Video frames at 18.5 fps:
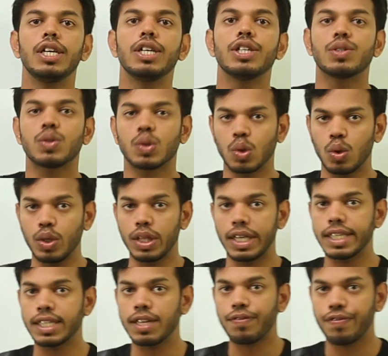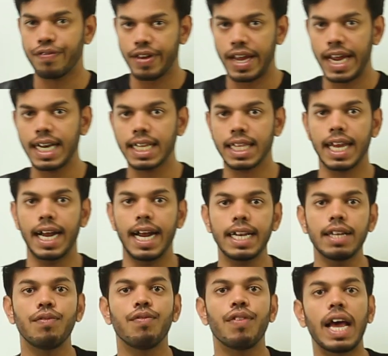so there is a fact
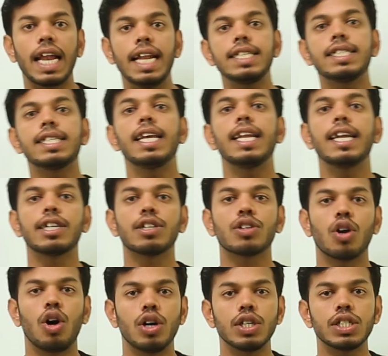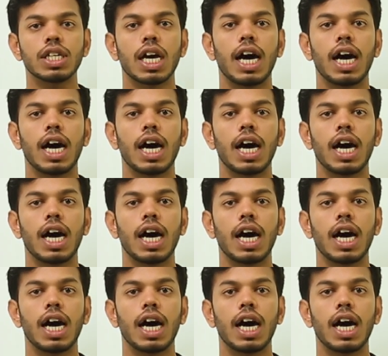that valence electrons